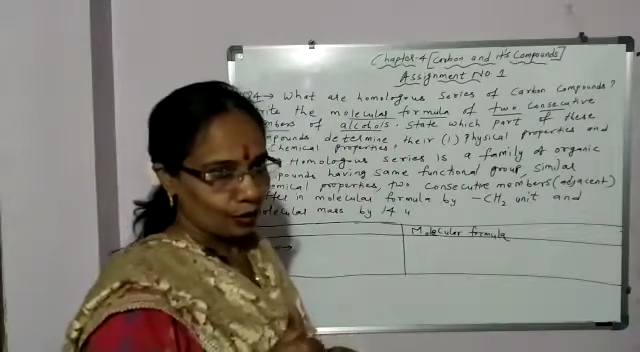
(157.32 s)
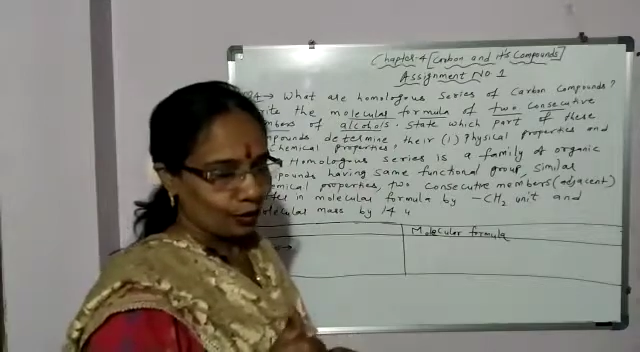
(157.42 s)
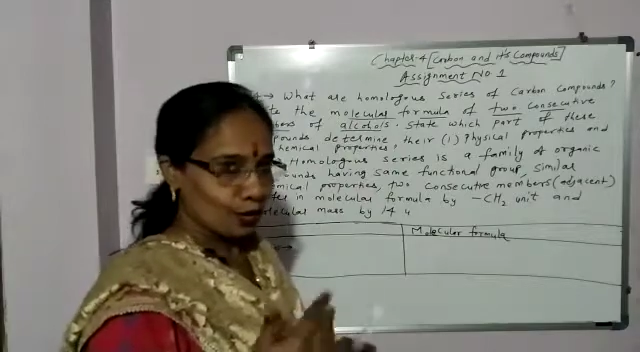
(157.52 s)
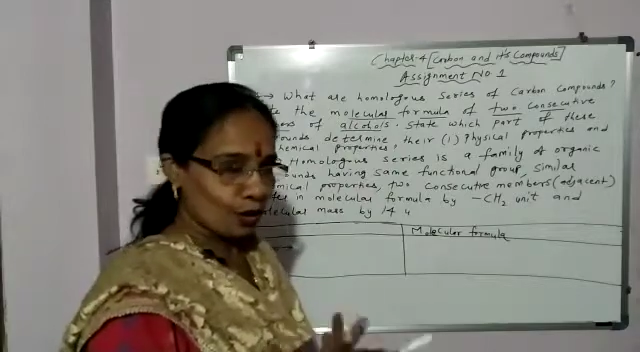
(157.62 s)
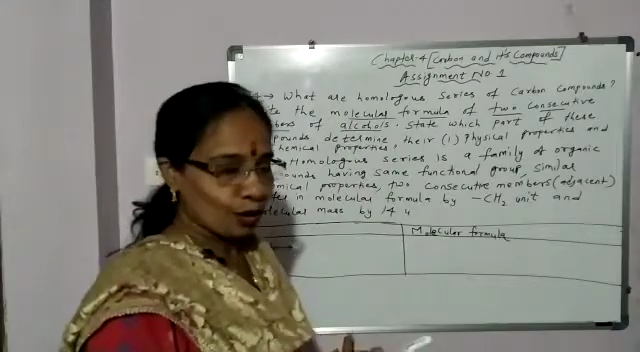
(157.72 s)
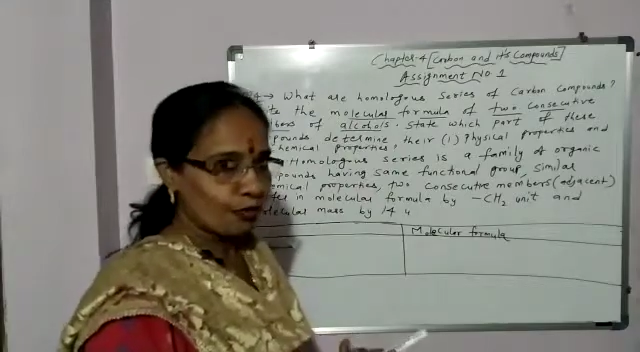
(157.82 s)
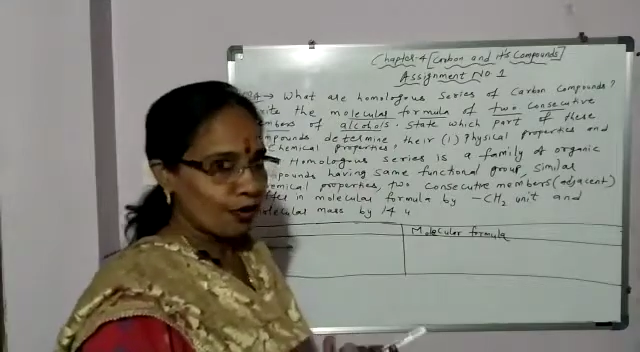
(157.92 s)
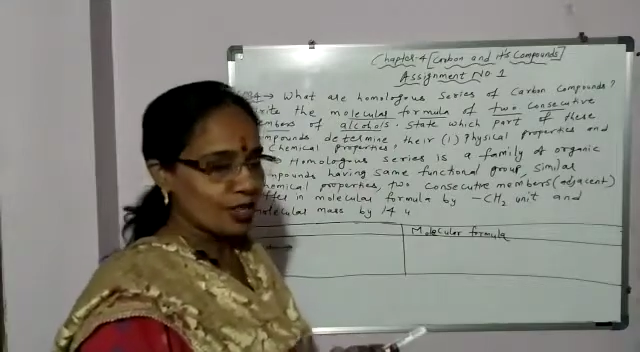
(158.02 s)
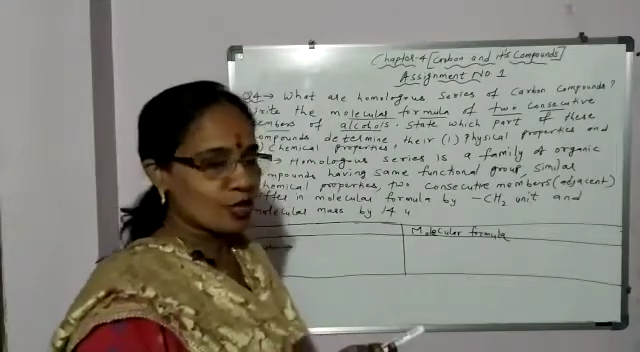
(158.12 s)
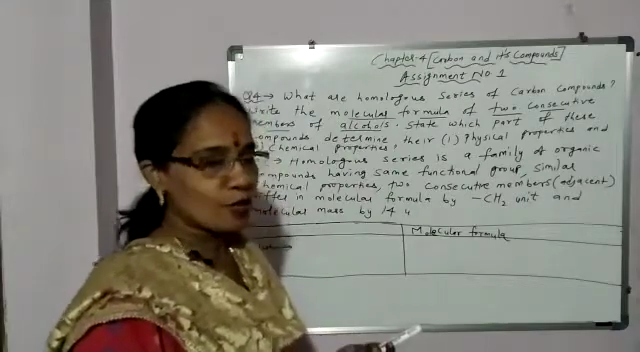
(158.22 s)
So
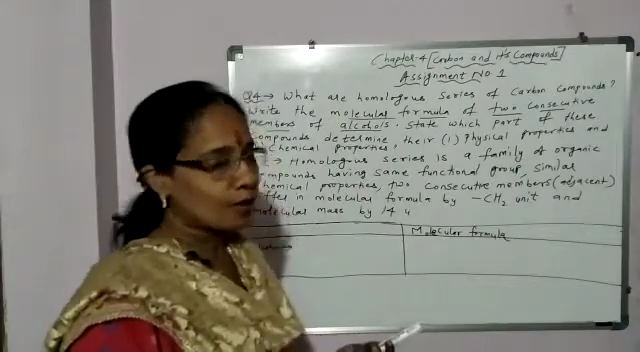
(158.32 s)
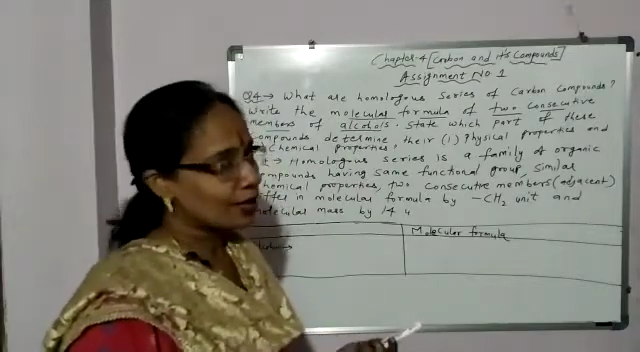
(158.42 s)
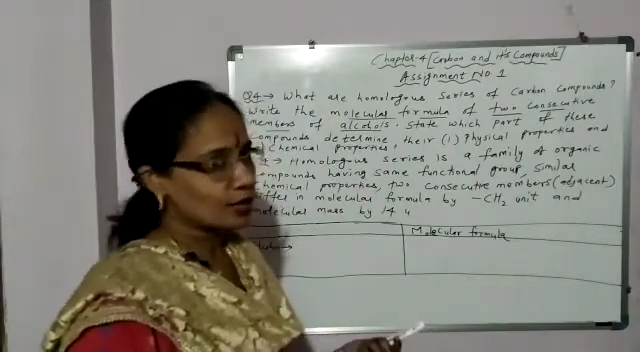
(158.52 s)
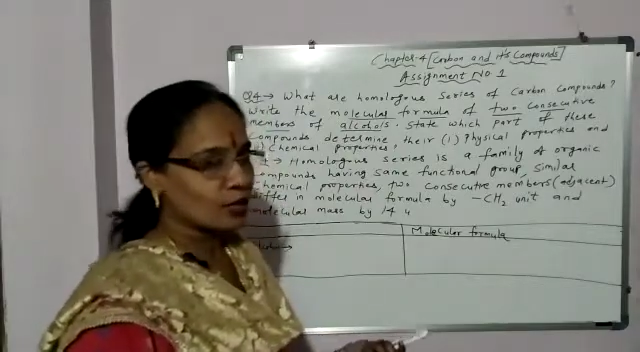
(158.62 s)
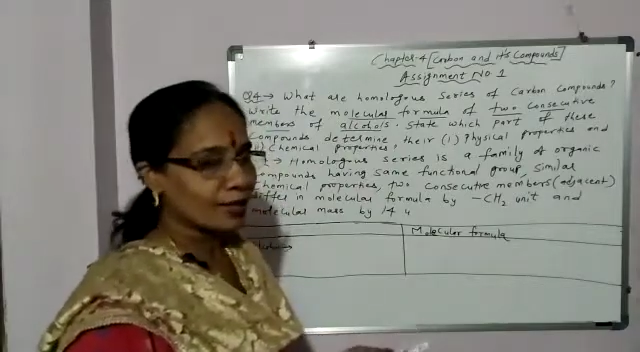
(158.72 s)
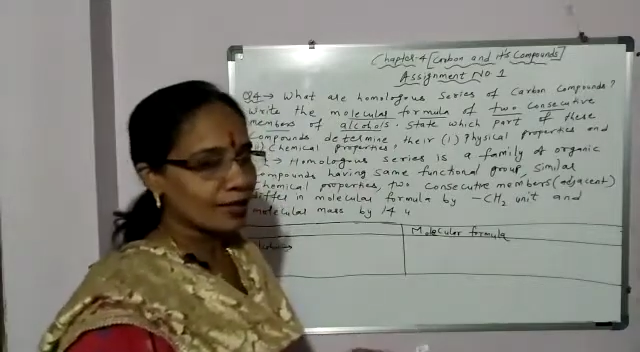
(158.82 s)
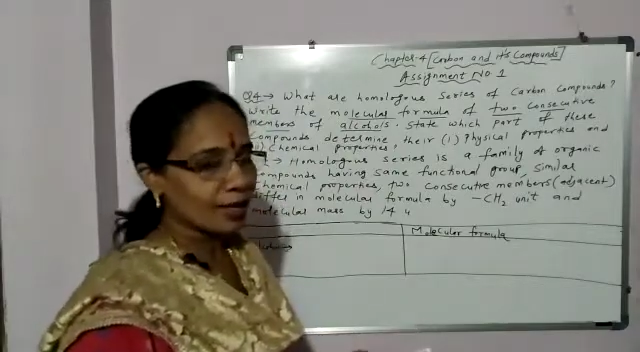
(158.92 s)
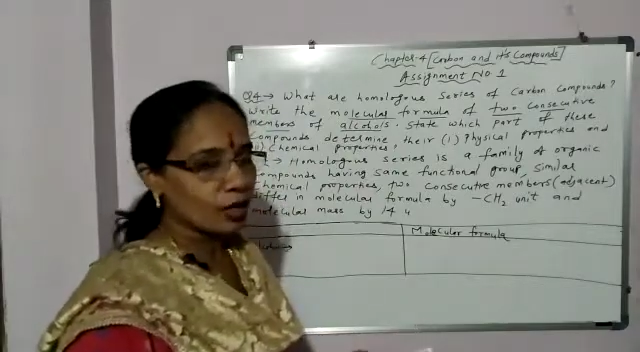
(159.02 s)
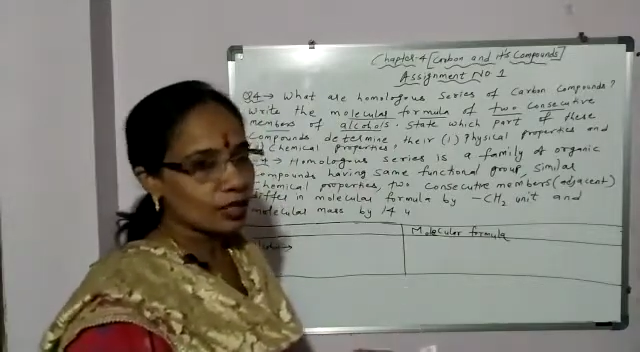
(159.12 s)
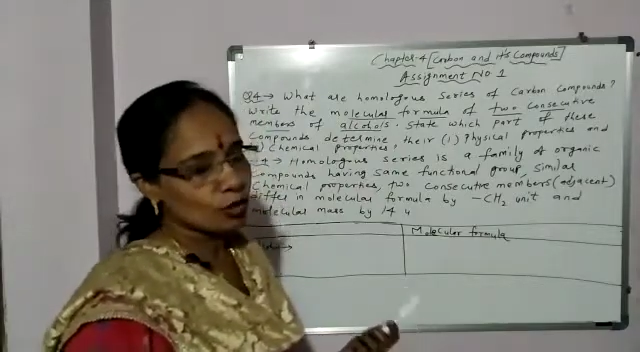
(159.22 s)
first member is
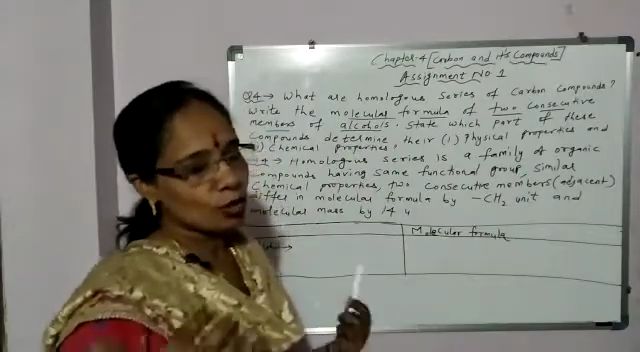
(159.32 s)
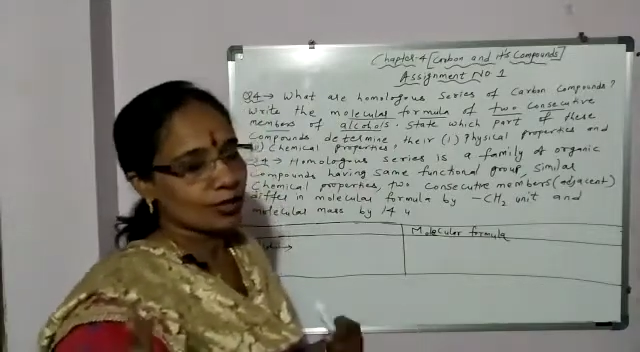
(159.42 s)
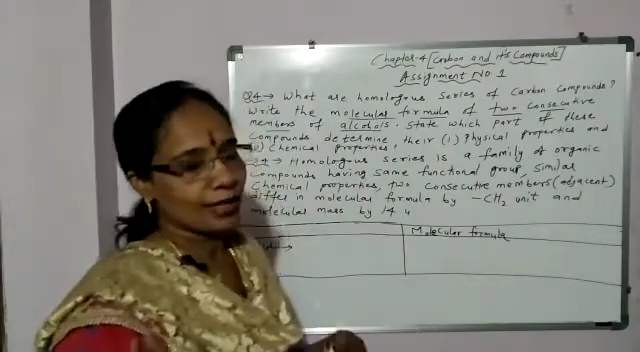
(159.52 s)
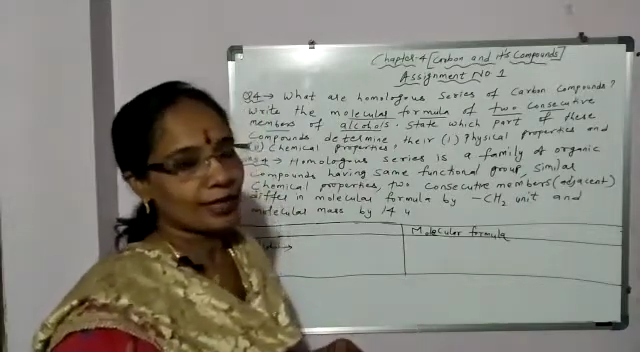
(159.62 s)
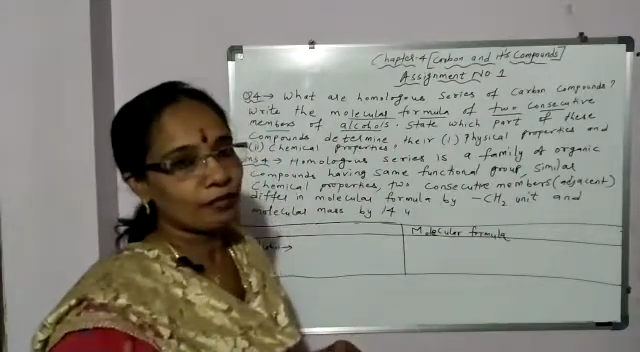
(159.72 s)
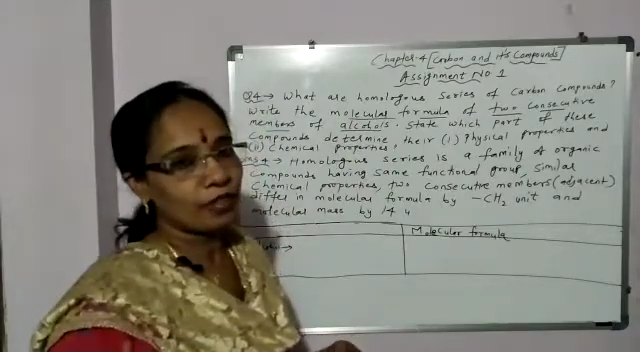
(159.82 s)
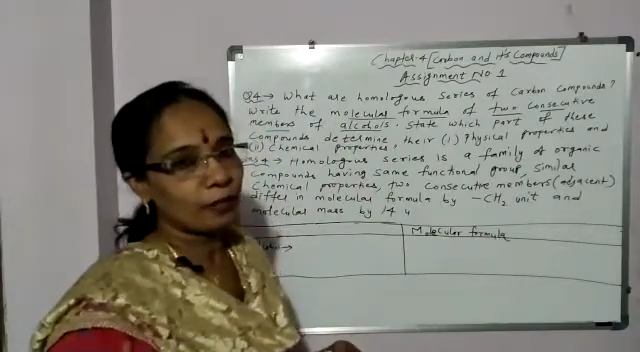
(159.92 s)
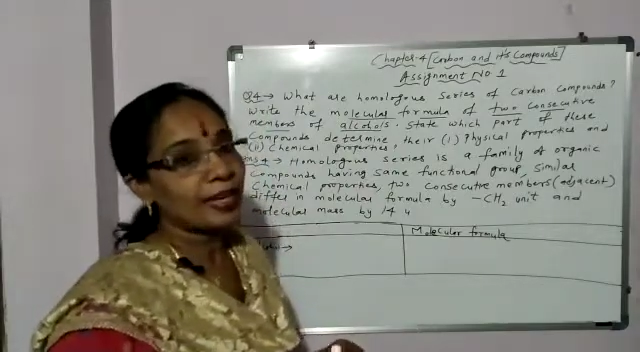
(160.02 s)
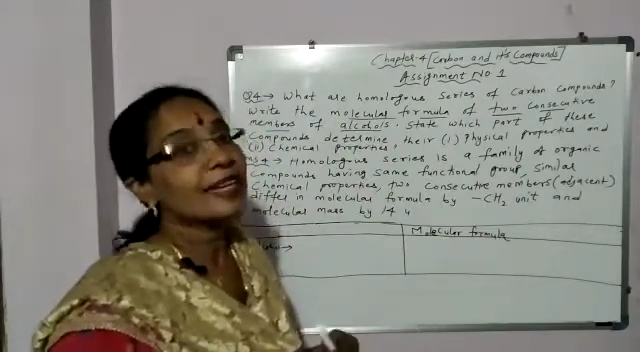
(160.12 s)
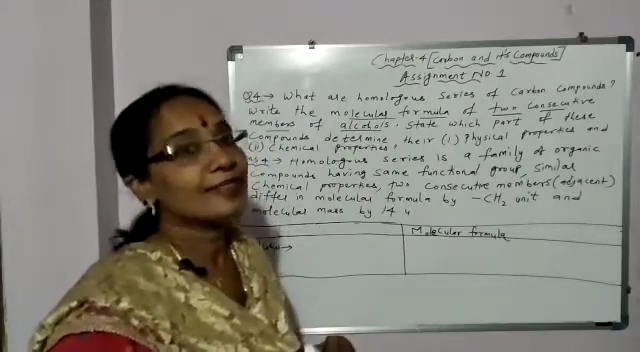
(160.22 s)
methanol, so second will
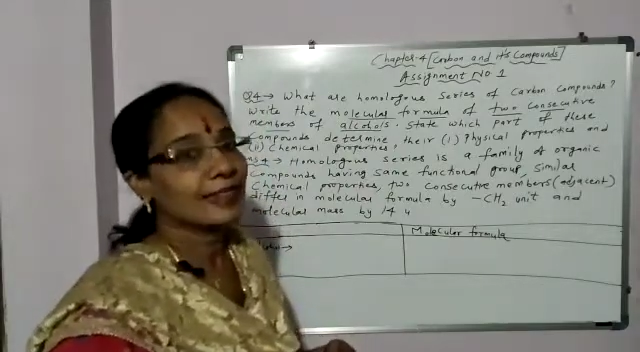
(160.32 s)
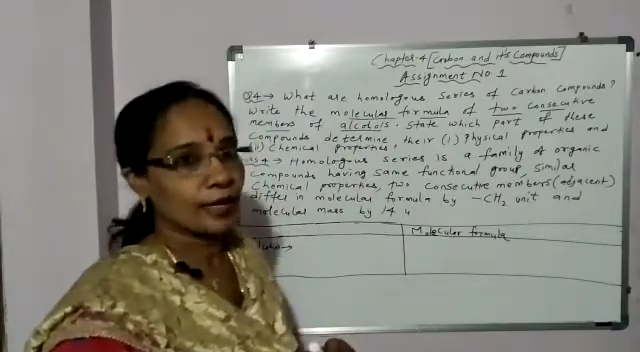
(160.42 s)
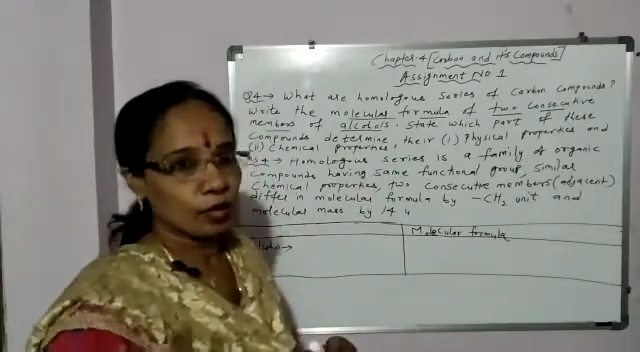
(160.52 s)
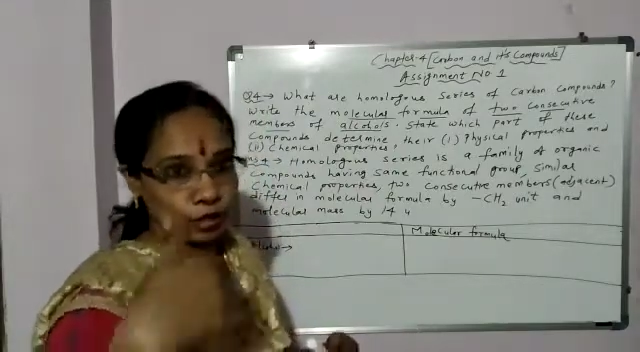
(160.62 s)
be ethanol.